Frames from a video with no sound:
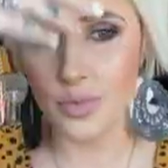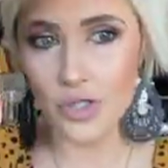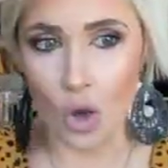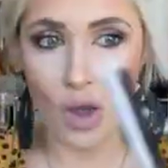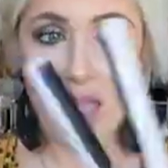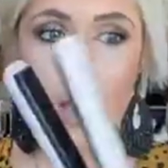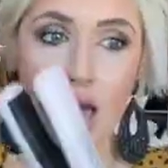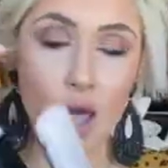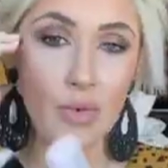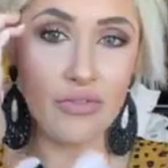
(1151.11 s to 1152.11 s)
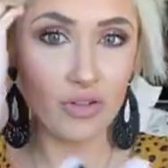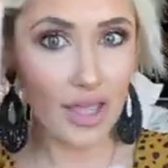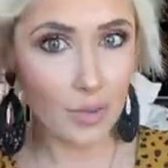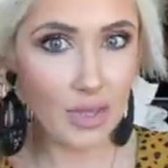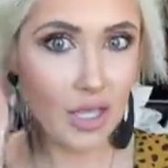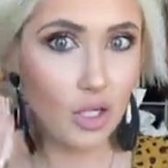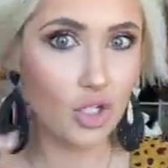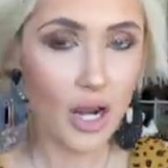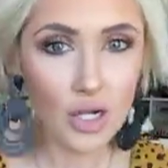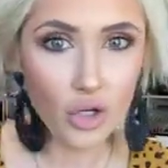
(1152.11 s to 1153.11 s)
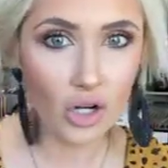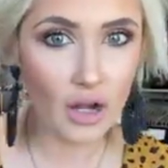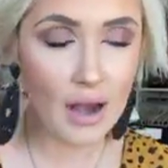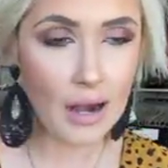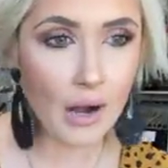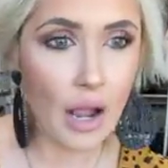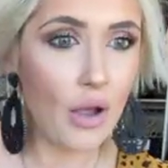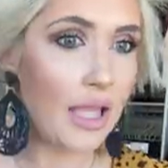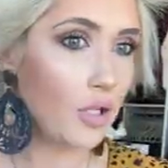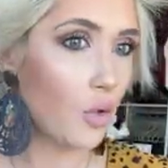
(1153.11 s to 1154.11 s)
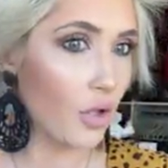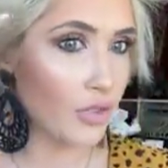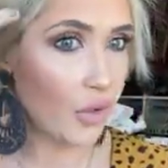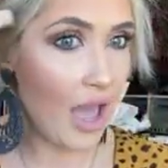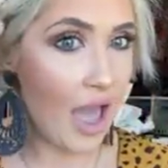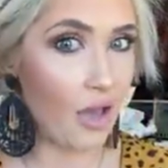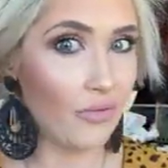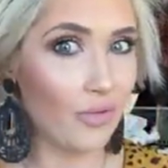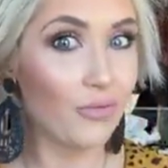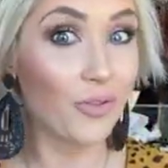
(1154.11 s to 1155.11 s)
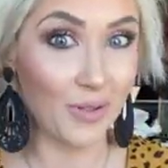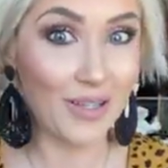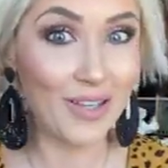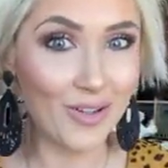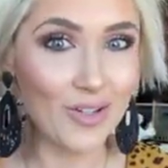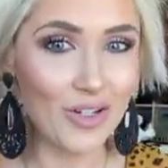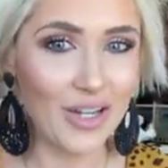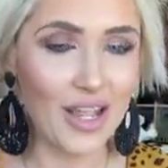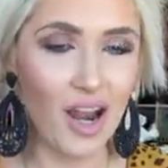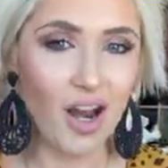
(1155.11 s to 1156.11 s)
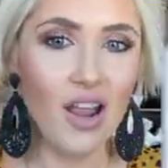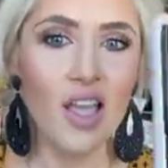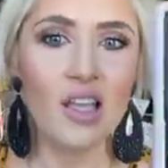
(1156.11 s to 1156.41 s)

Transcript: So um, if you're like me and you're trying to grow your hair out and you also have really color treated hair,